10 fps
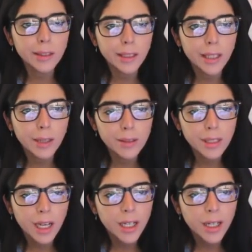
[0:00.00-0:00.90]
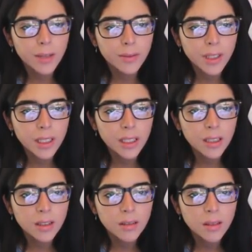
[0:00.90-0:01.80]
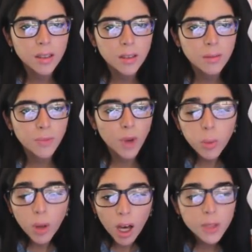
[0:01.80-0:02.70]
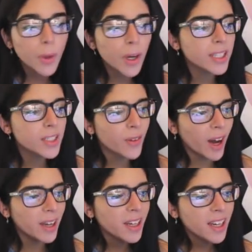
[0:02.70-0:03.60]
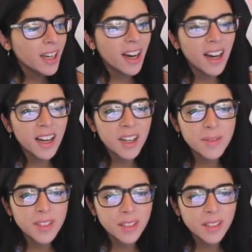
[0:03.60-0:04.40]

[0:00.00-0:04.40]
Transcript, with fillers: the outside of the Roblox, but it's fine. Um, so let's